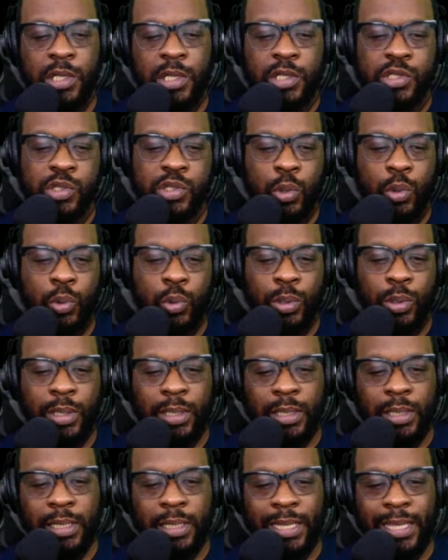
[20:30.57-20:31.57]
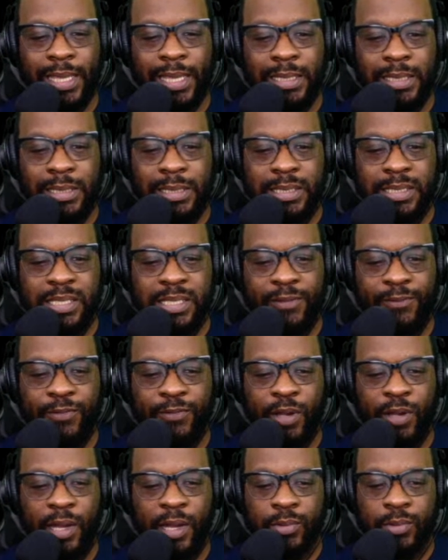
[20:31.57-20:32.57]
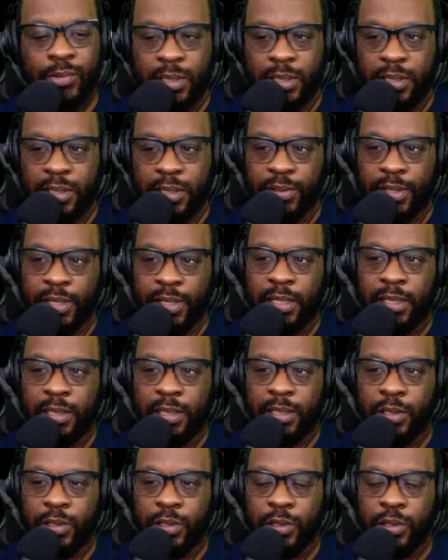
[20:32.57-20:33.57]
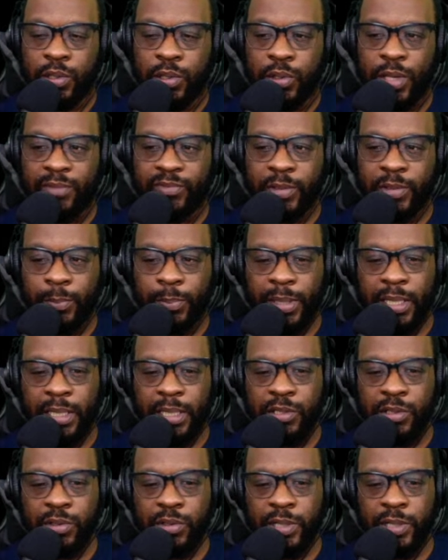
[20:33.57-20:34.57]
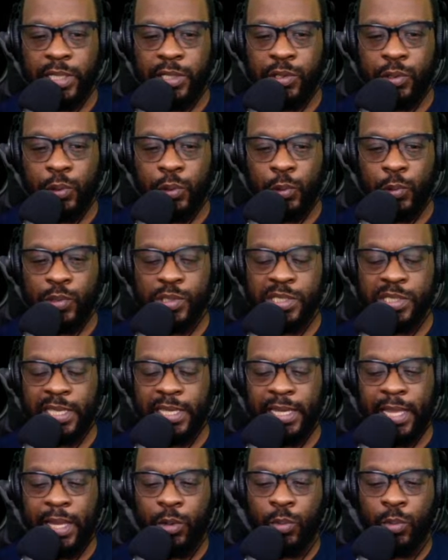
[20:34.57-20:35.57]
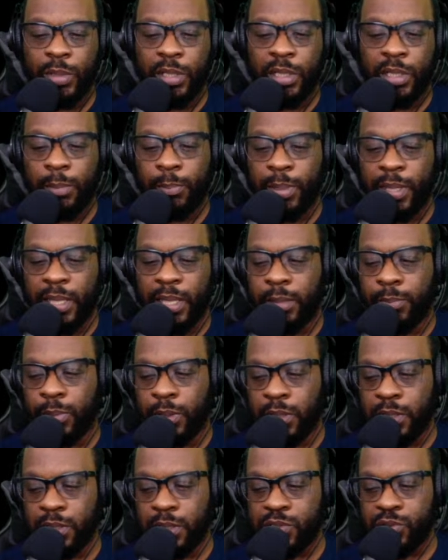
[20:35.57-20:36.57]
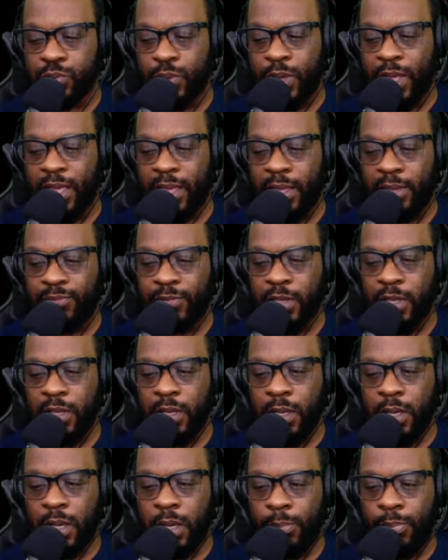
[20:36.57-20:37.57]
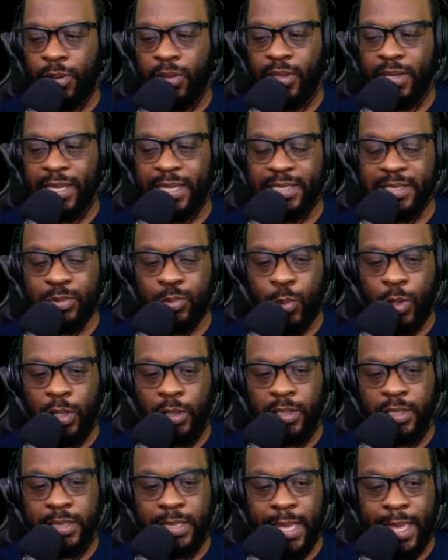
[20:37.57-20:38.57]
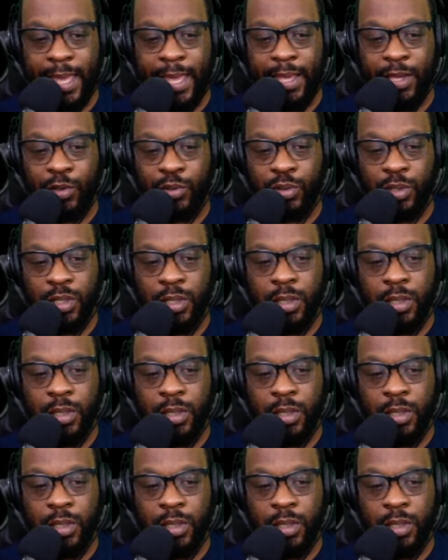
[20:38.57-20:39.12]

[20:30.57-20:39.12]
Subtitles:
So, ladies, if you're out there and you're having pain during intercourse, and I don't mean pain because you have a brother that's well endowed,